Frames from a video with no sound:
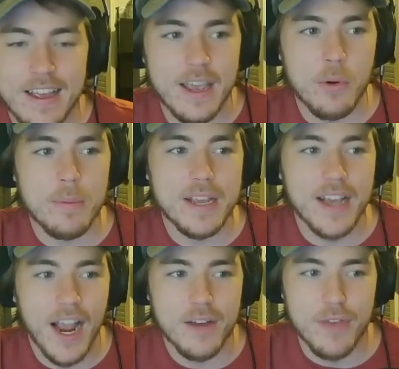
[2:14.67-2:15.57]
It would be
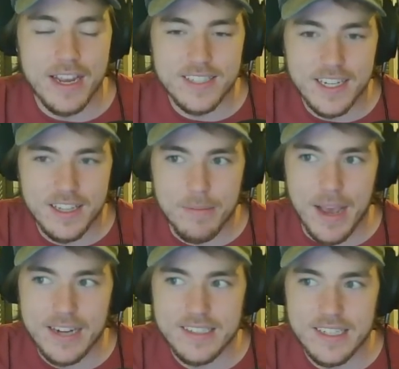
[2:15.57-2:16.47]
kind of
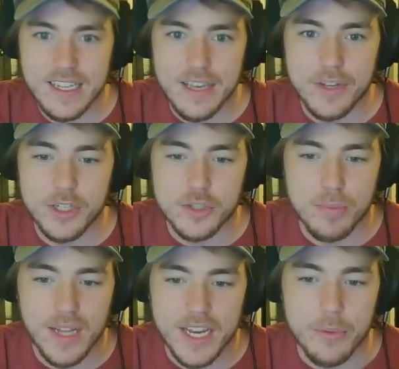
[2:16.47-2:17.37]
anticlimactic if he just
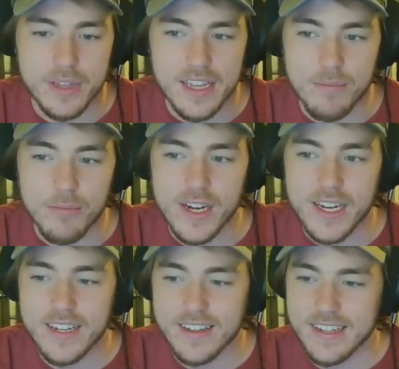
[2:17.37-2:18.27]
played with them,
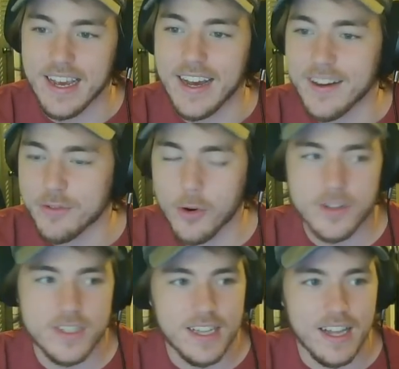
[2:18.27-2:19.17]
right? Yeah, of
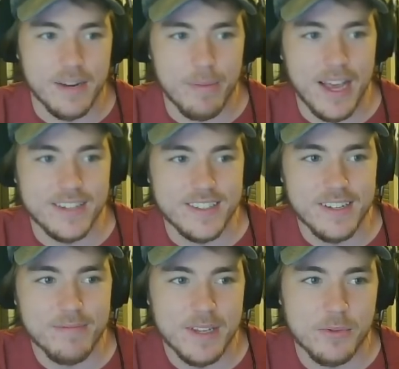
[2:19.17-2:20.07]
course he glided past
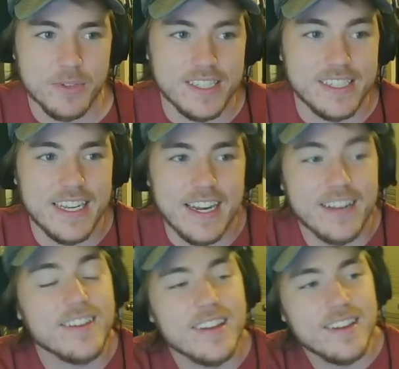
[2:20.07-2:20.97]
them. He was a
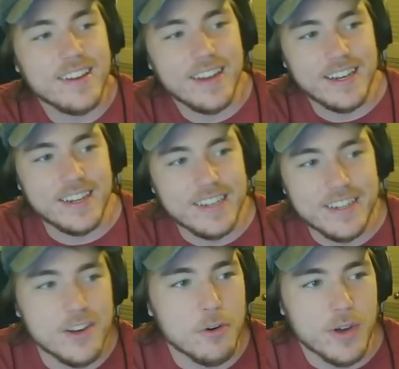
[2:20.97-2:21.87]
dick. He didn't
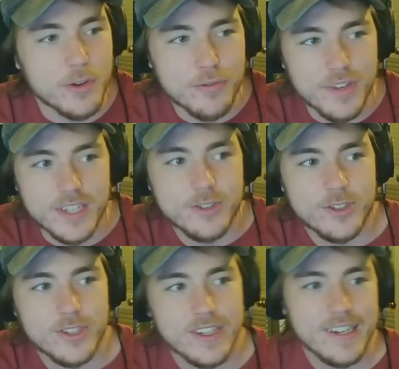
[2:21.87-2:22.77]
need no other
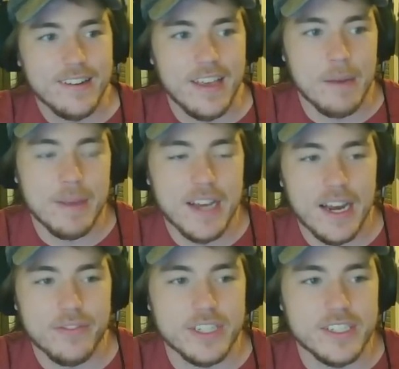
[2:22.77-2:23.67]
fish. It'd be
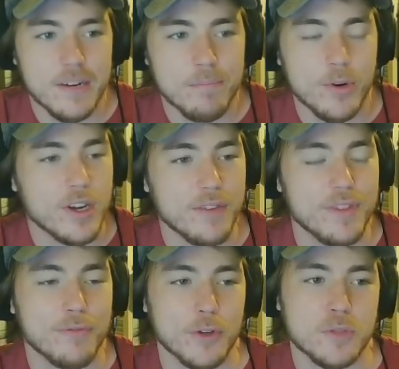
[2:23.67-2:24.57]
kind of a dumb book if
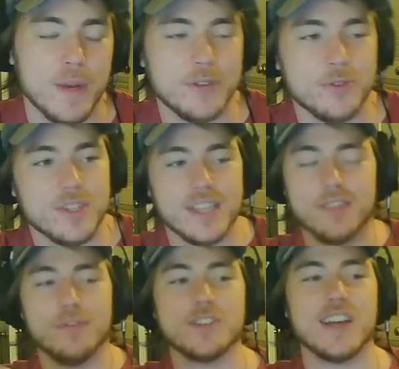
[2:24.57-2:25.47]
the first page was like,
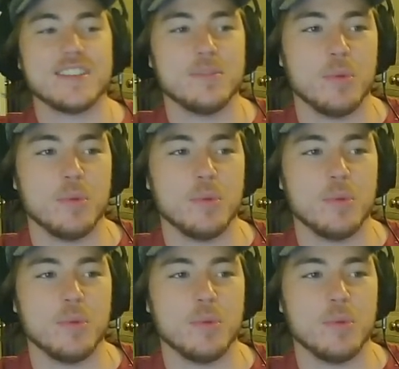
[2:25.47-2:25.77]
the fish asked him to